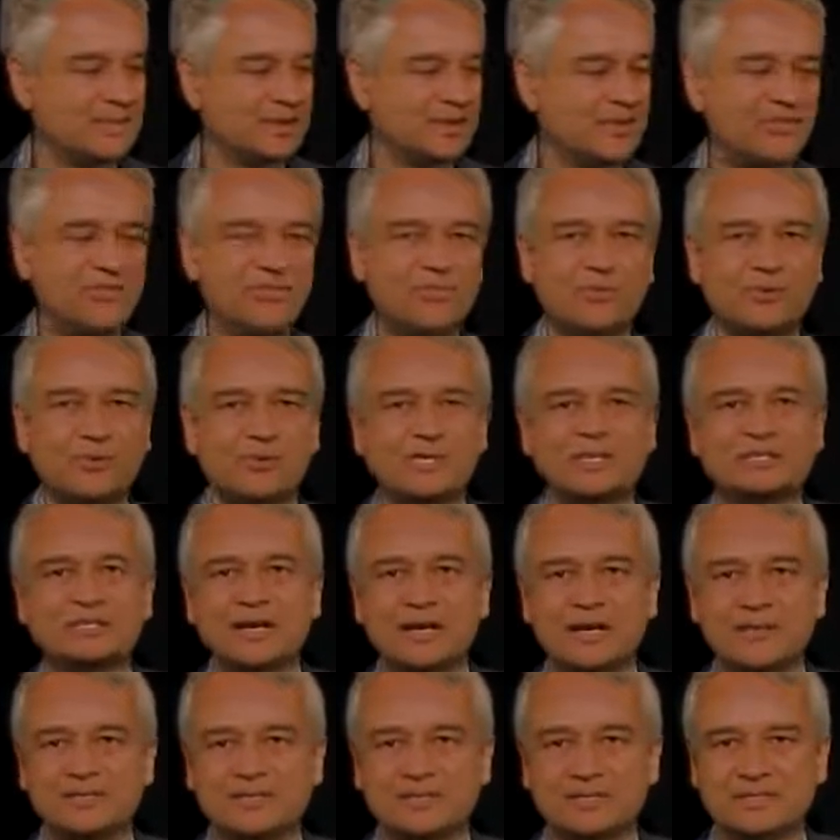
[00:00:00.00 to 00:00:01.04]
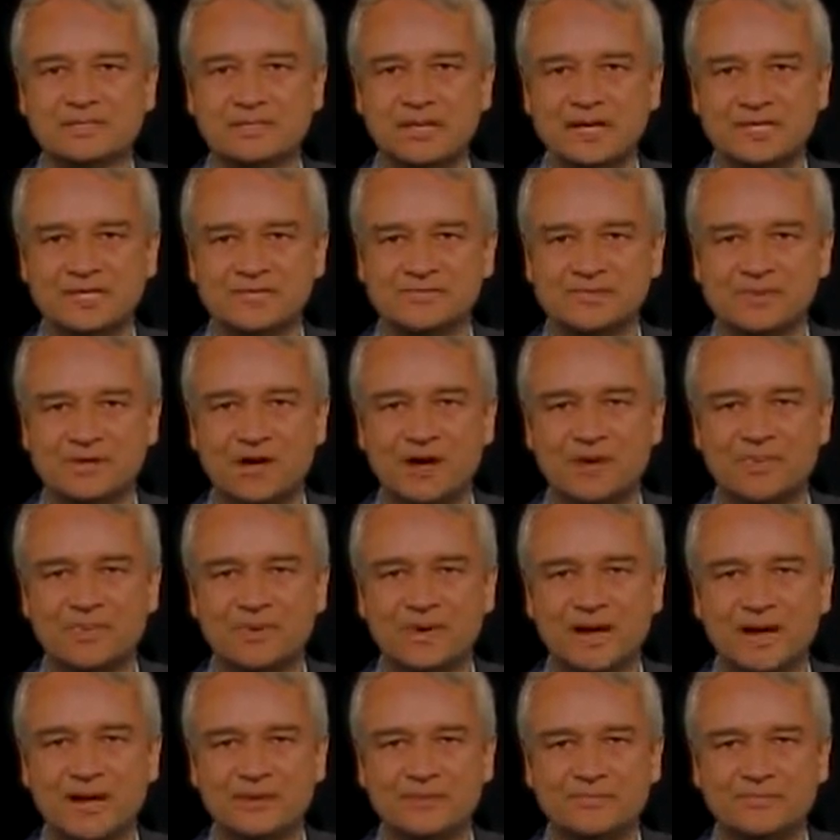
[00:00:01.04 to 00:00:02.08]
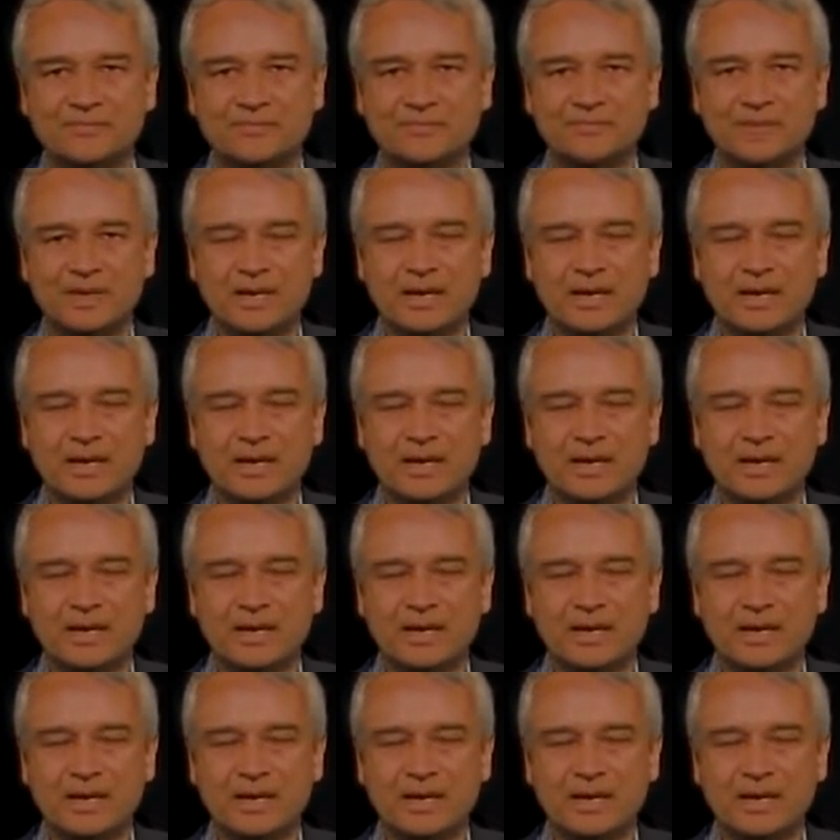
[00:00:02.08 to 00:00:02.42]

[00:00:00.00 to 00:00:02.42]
about 30 times the size of a copper atom.